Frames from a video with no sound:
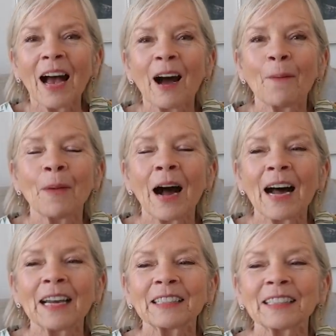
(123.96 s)

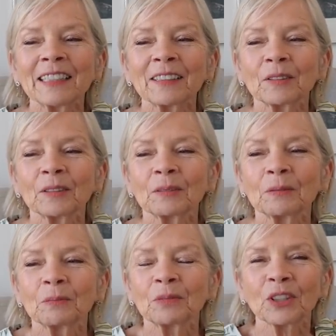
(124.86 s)
and
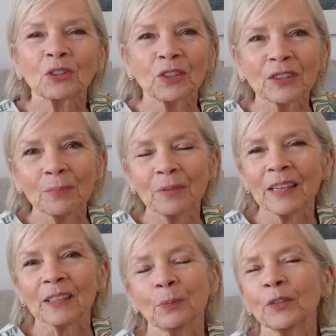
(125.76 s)
so she sent me
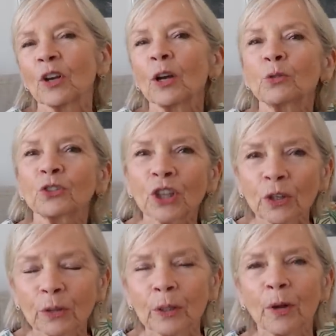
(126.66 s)
this, which I will show
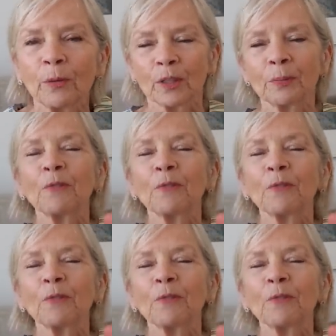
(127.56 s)
you in a moment.